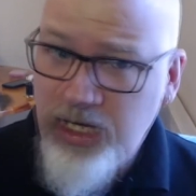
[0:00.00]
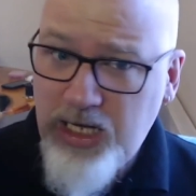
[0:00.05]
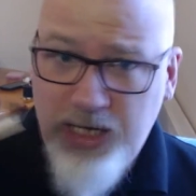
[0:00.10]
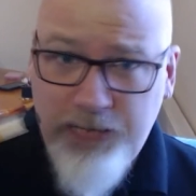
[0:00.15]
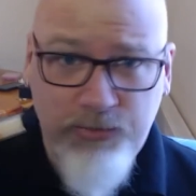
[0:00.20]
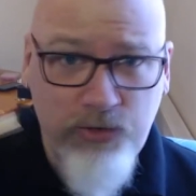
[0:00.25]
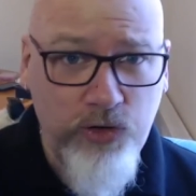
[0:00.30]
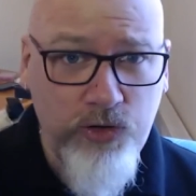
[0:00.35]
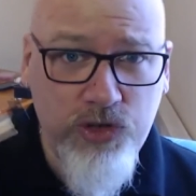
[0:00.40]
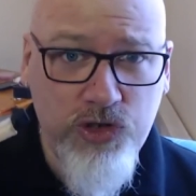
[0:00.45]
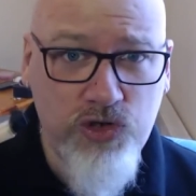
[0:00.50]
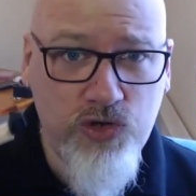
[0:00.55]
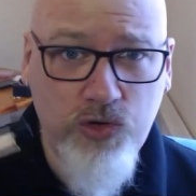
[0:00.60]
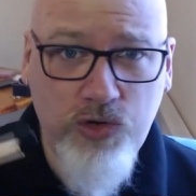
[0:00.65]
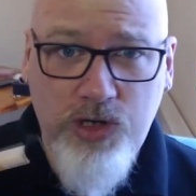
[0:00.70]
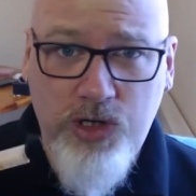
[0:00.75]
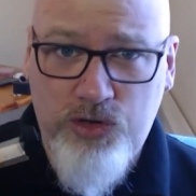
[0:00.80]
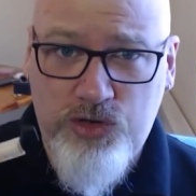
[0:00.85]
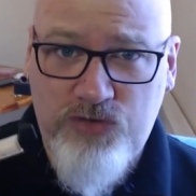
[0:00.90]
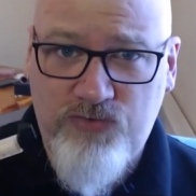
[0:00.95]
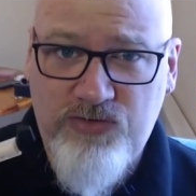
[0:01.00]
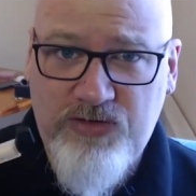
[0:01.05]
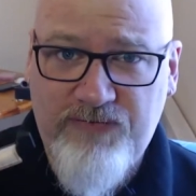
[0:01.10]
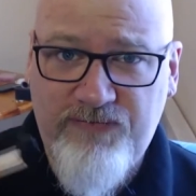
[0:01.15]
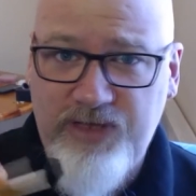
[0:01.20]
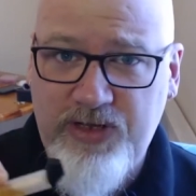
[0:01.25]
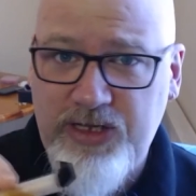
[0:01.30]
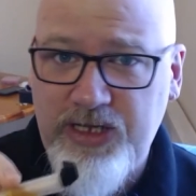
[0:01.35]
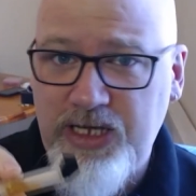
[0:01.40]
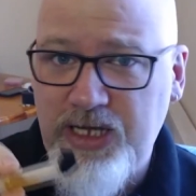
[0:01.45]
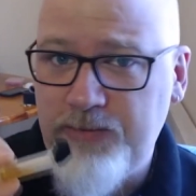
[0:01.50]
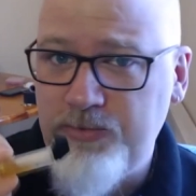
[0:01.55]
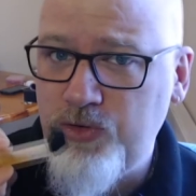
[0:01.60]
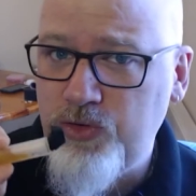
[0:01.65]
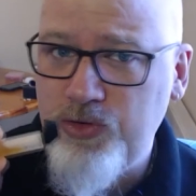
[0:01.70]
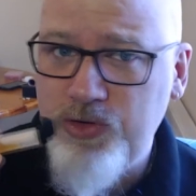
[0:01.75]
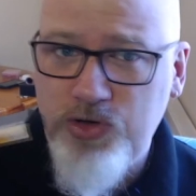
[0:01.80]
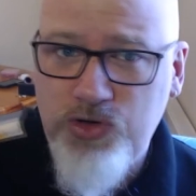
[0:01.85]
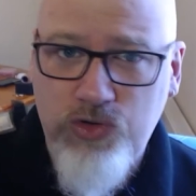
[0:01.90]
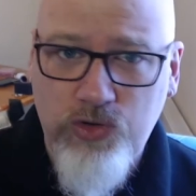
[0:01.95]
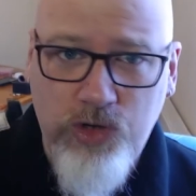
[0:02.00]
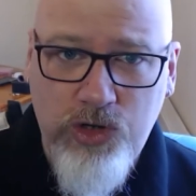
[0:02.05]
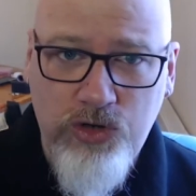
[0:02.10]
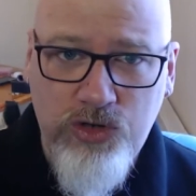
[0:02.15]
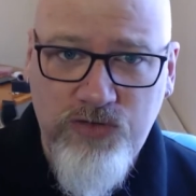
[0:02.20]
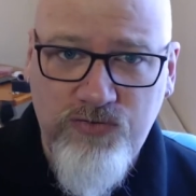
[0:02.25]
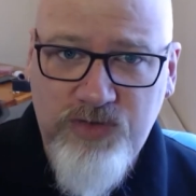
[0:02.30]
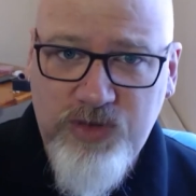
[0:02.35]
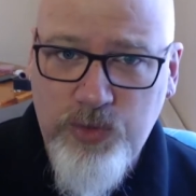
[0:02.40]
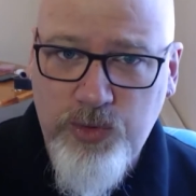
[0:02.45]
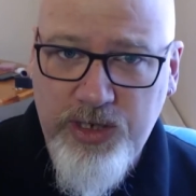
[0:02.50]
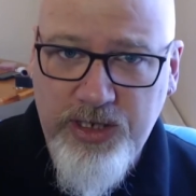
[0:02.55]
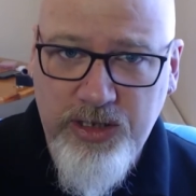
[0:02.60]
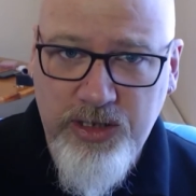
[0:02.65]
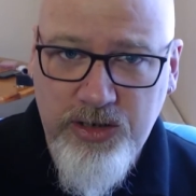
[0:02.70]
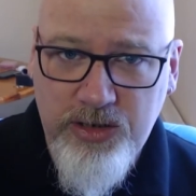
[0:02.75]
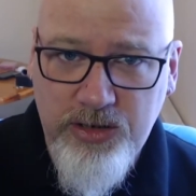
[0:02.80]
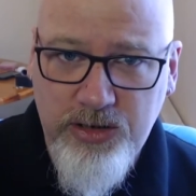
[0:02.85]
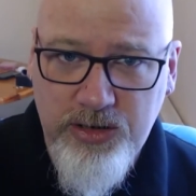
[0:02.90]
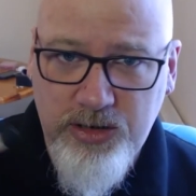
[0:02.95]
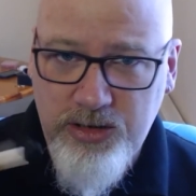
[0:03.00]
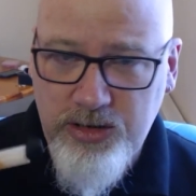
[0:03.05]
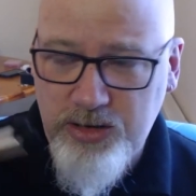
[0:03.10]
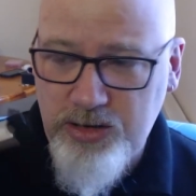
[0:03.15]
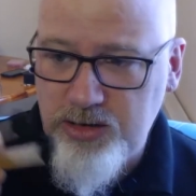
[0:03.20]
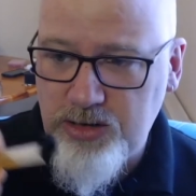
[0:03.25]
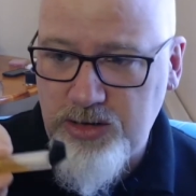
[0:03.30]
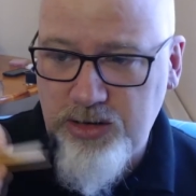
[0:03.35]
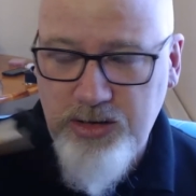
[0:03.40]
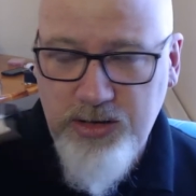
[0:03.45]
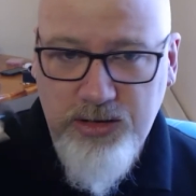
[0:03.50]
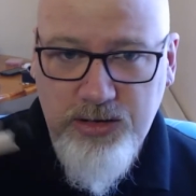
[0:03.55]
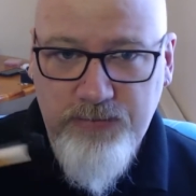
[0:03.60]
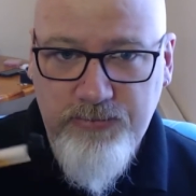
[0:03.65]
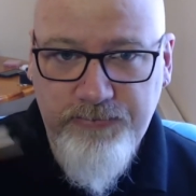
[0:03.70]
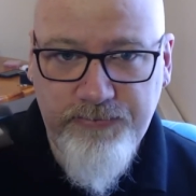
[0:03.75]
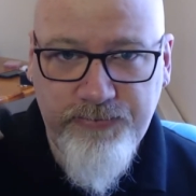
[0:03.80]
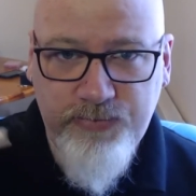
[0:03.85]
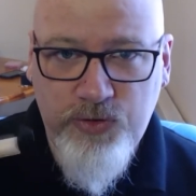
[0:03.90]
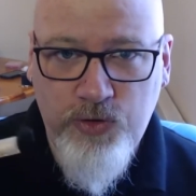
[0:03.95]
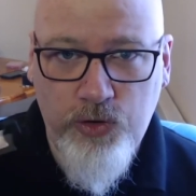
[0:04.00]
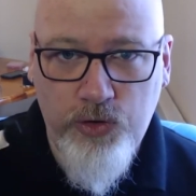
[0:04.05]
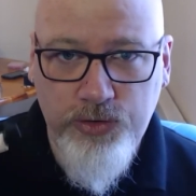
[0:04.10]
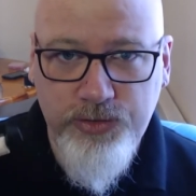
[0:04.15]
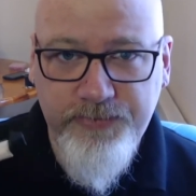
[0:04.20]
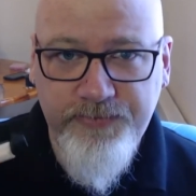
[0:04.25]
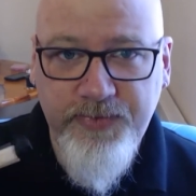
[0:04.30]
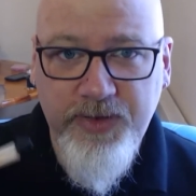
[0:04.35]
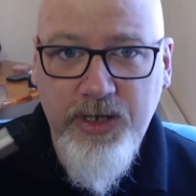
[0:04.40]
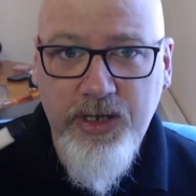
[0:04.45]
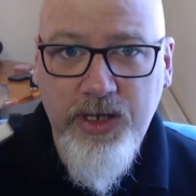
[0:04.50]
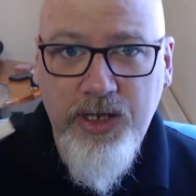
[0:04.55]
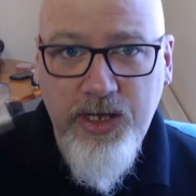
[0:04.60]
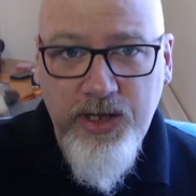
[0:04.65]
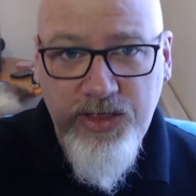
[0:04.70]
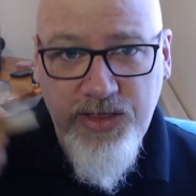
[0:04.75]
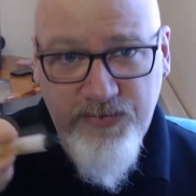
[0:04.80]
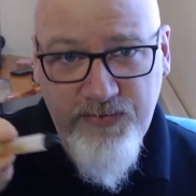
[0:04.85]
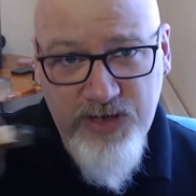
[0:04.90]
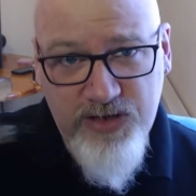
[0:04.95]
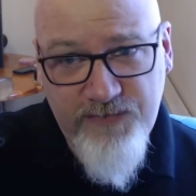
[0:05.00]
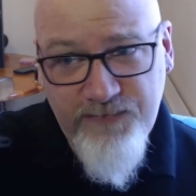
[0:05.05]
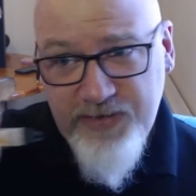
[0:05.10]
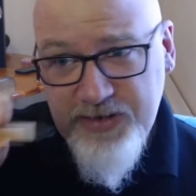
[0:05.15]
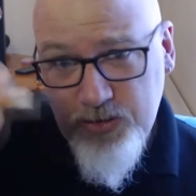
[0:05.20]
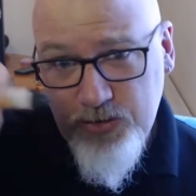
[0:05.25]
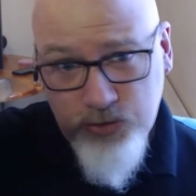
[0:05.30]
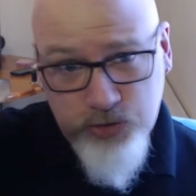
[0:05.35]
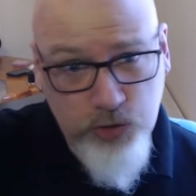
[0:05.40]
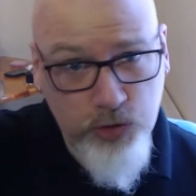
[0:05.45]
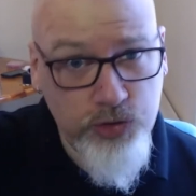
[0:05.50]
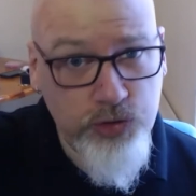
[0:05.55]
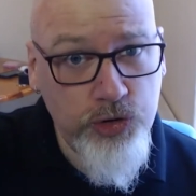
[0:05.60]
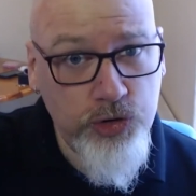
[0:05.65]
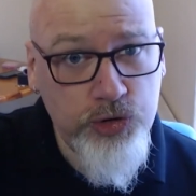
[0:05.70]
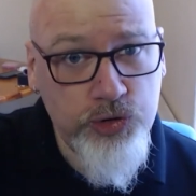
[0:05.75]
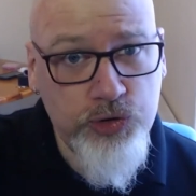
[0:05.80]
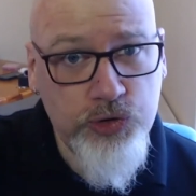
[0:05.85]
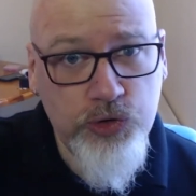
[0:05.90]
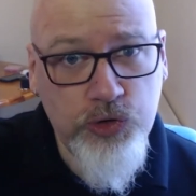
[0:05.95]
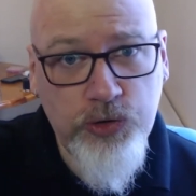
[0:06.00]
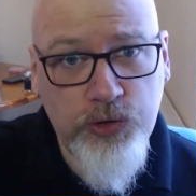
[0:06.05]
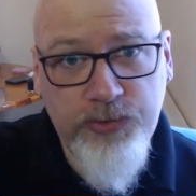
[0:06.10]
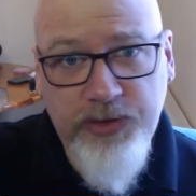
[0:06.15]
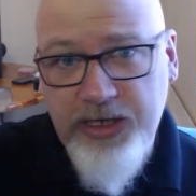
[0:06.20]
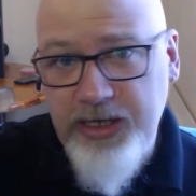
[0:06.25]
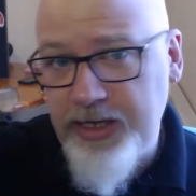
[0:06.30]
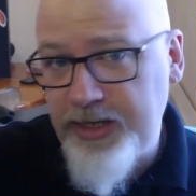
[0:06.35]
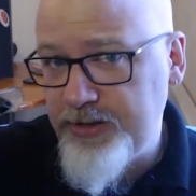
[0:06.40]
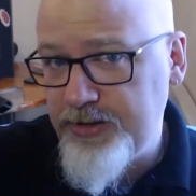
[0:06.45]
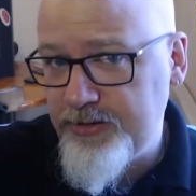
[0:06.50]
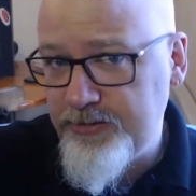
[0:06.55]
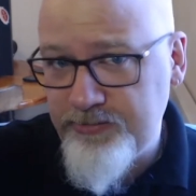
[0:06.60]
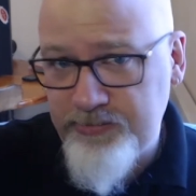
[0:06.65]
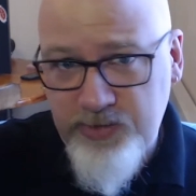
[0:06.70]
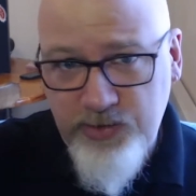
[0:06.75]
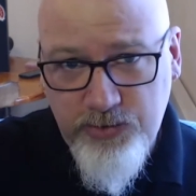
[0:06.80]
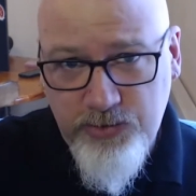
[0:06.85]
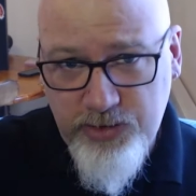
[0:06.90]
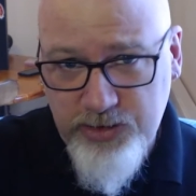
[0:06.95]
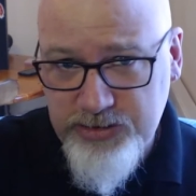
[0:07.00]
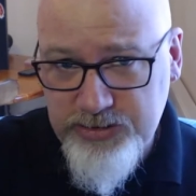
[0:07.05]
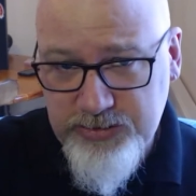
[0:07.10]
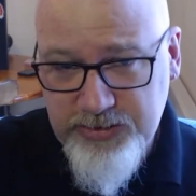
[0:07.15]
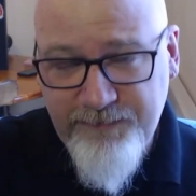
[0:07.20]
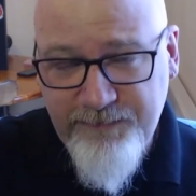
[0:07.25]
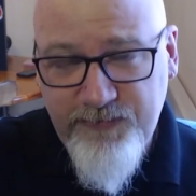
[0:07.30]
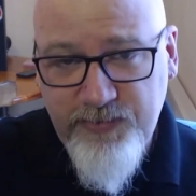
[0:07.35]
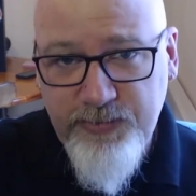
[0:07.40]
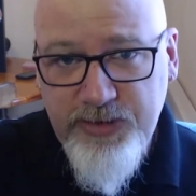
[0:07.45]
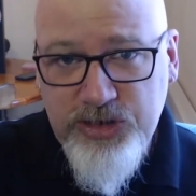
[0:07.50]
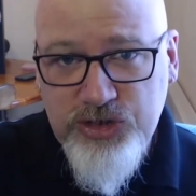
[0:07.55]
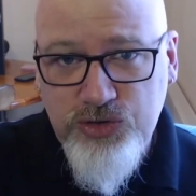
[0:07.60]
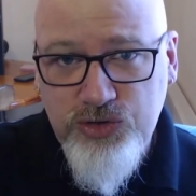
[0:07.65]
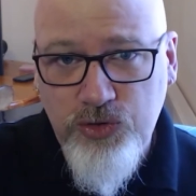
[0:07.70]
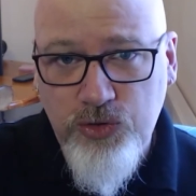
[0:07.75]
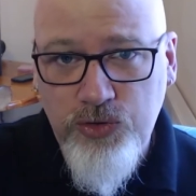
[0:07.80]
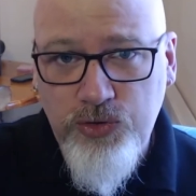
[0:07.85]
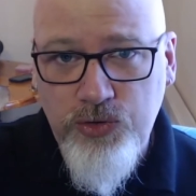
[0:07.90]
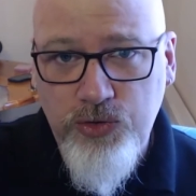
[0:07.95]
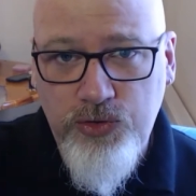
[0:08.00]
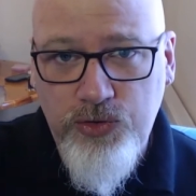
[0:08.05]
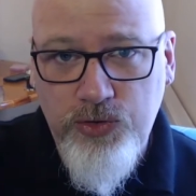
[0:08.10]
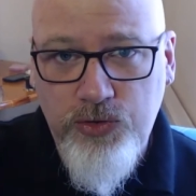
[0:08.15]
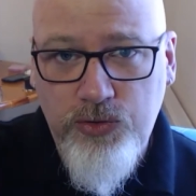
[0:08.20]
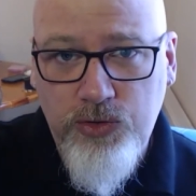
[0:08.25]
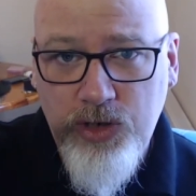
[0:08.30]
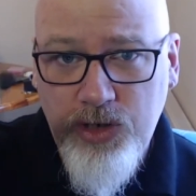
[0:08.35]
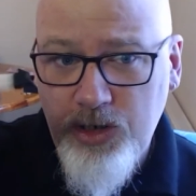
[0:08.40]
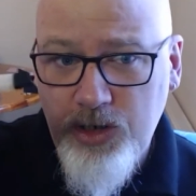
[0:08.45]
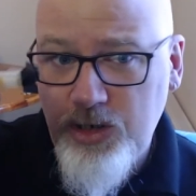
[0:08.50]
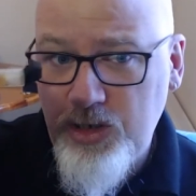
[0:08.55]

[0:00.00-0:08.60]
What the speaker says: I'm not going to show you how to refill it. I'm not going to show you how to re-wick the cotton. There is videos on YouTube, and there's information on Google